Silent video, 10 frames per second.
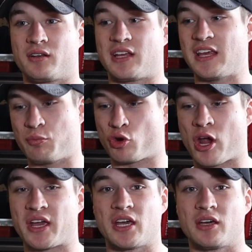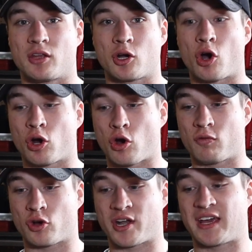keep cranking the car
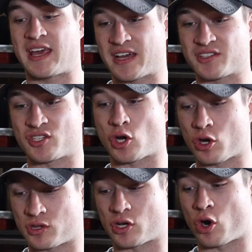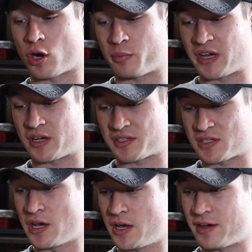over, and I can't start the car, because
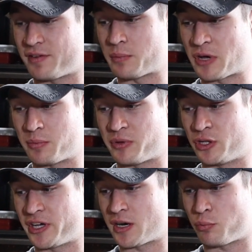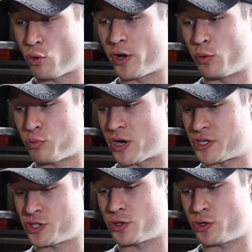if I'm not building up oil
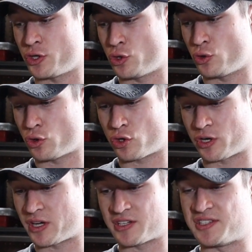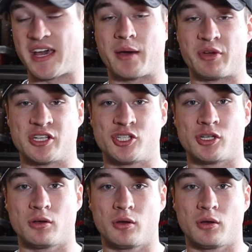pressure, you're going to damage